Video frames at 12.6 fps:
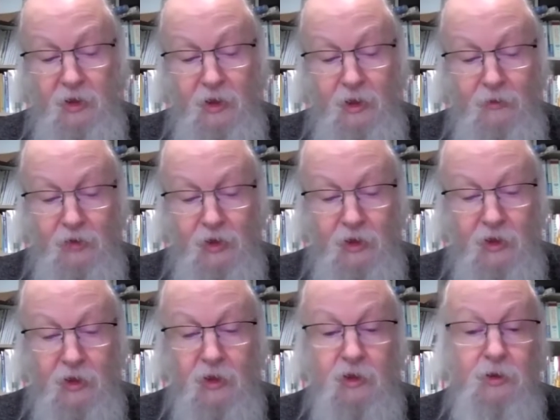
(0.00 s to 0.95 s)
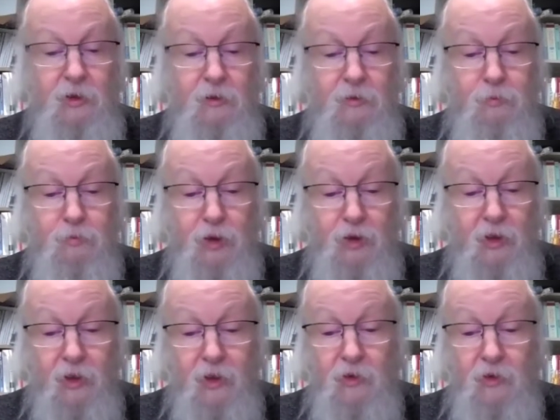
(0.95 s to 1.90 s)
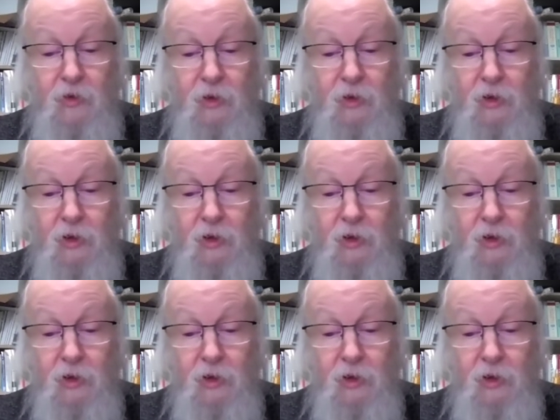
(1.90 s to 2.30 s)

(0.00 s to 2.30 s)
the life cycle of products,